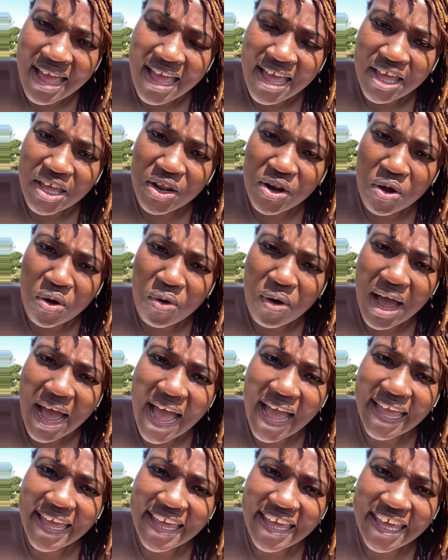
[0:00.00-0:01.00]
You know,
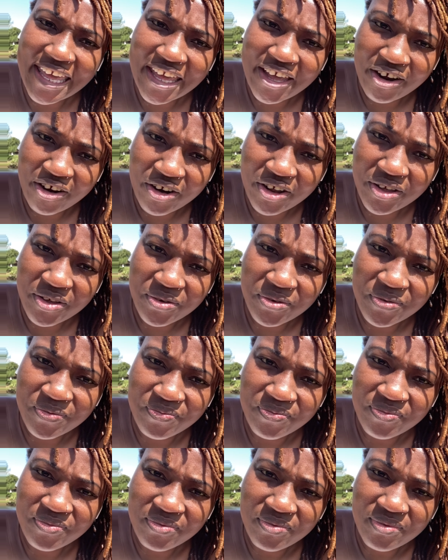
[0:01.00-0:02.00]
I hear you.
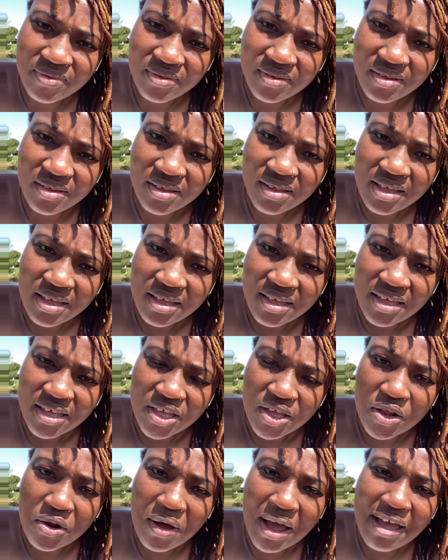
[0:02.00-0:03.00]

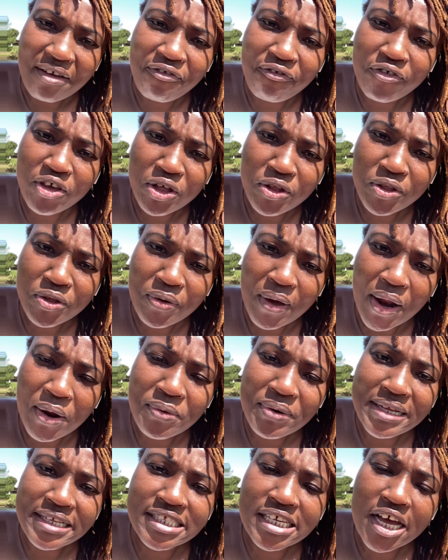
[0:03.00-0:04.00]
You know, I feel you. I
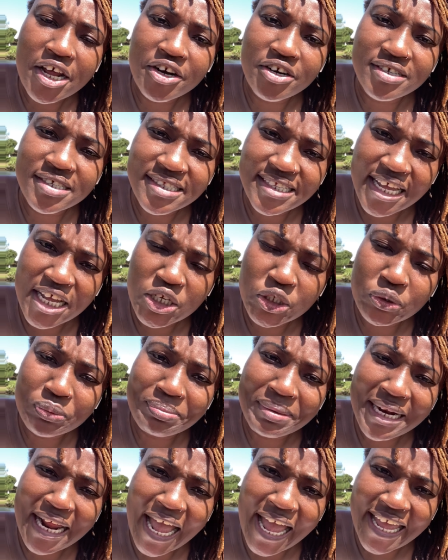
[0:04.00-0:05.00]
don't need to understand you,
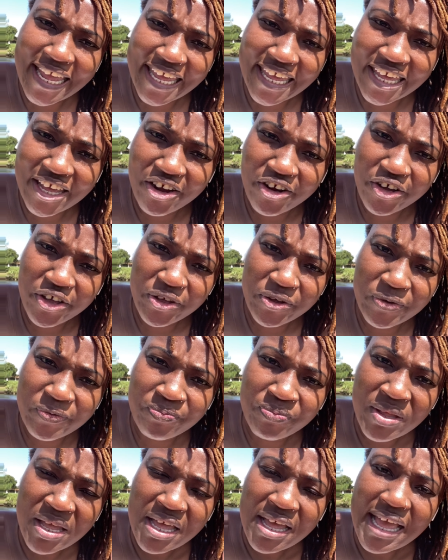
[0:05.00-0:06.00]
but I hear you.
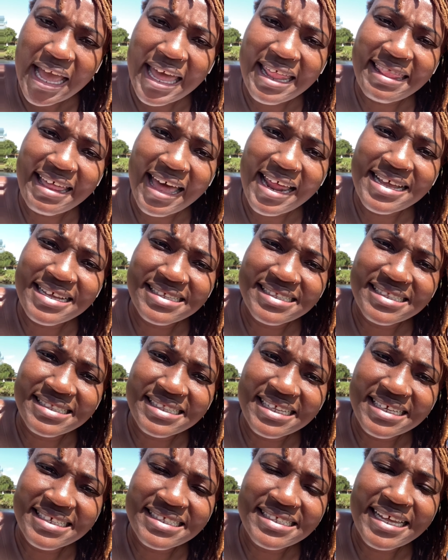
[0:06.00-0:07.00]
And that is
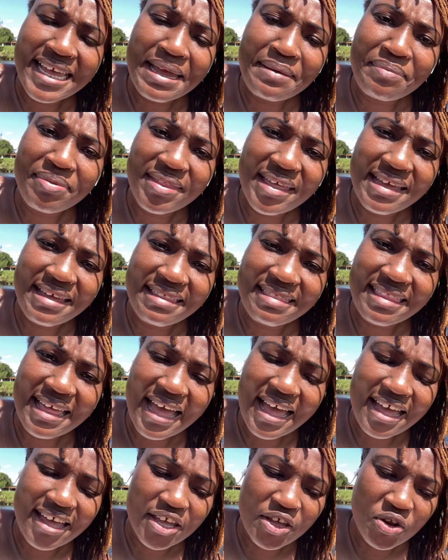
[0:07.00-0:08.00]
the same thing
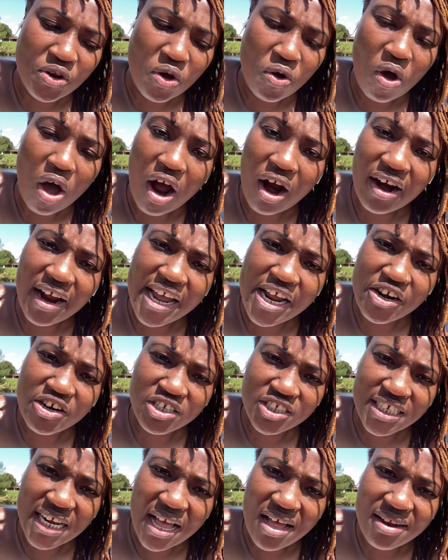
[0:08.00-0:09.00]
that, you know, our inner
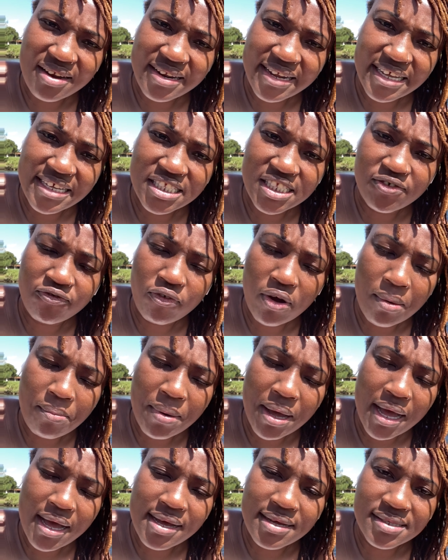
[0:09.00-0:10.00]
child needs from
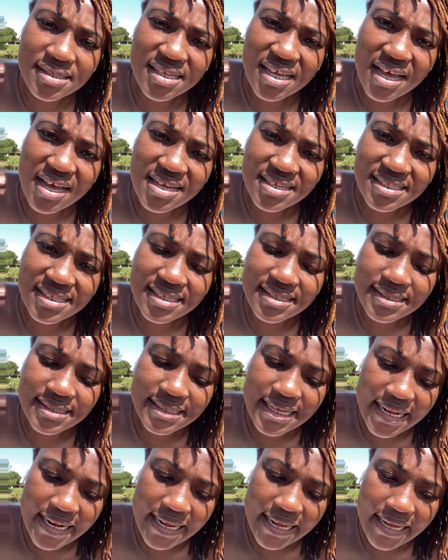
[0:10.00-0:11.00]
us, us
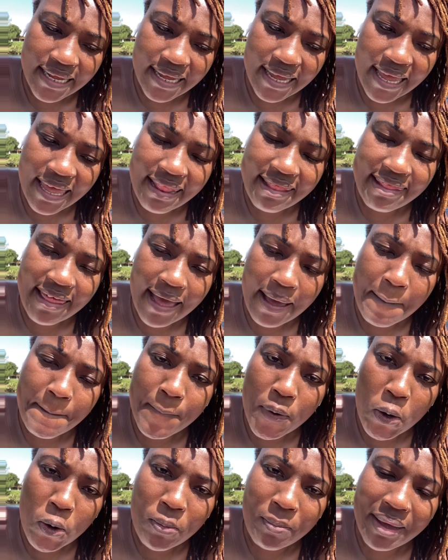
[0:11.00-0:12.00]
sitting in that
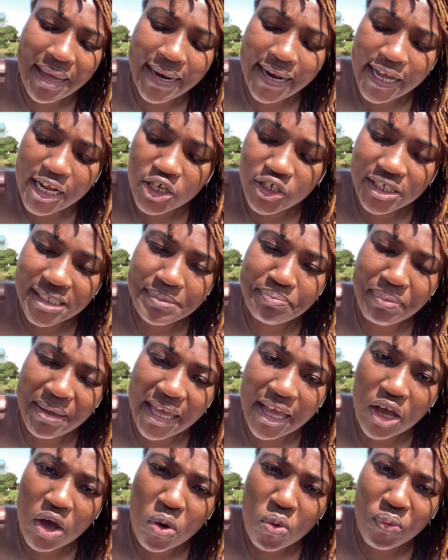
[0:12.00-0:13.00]
moment and just
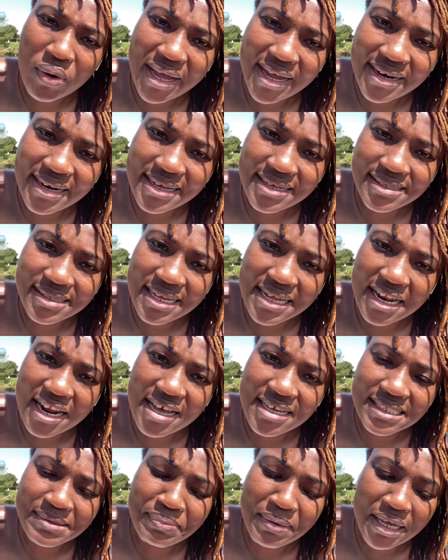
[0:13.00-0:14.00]
being a witness. And
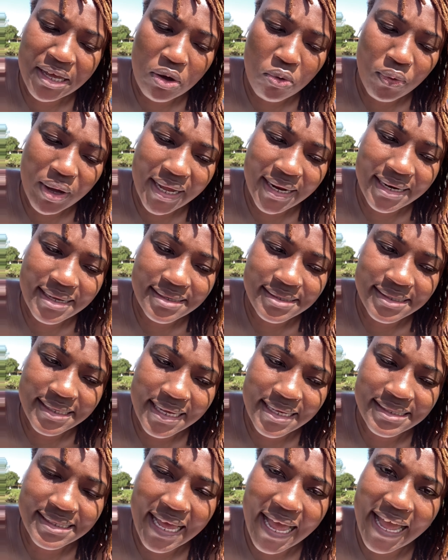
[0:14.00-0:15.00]
us being a witness
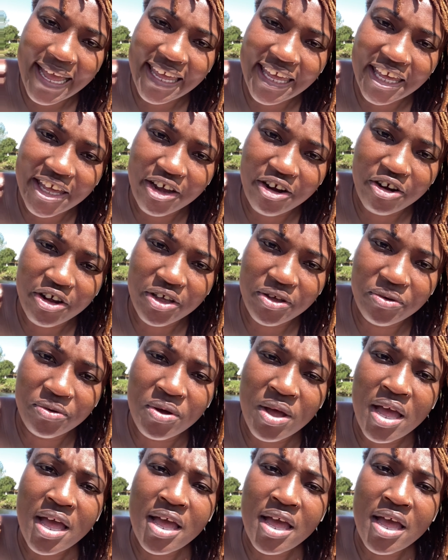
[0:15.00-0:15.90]
says, I hear you.